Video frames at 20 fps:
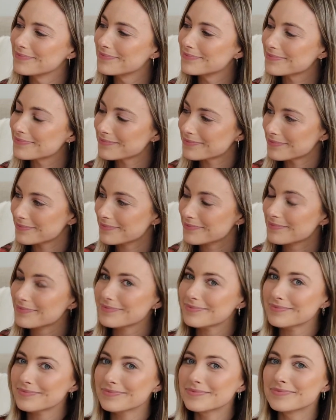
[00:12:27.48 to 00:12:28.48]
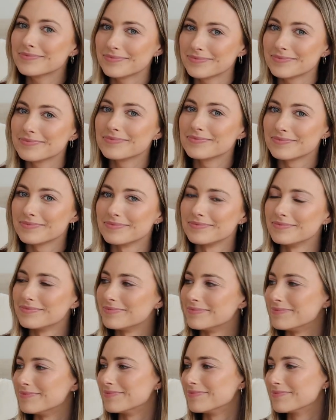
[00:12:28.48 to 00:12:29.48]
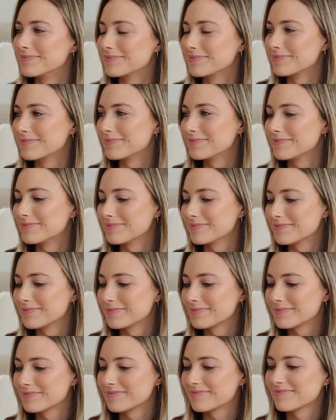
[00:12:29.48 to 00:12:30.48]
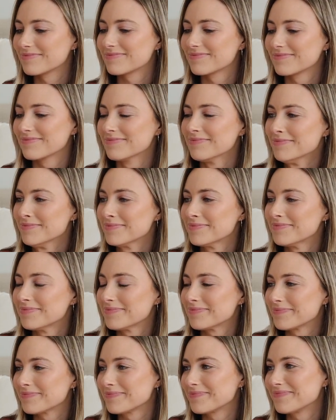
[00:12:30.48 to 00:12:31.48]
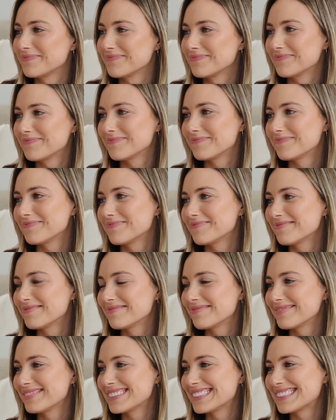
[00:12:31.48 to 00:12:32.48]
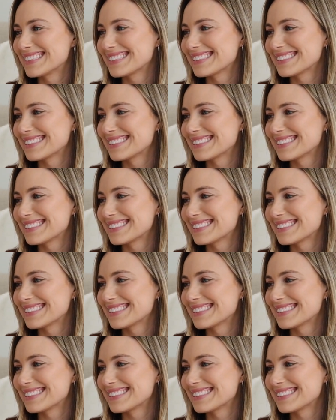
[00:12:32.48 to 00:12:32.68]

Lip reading: The person shown says nothing.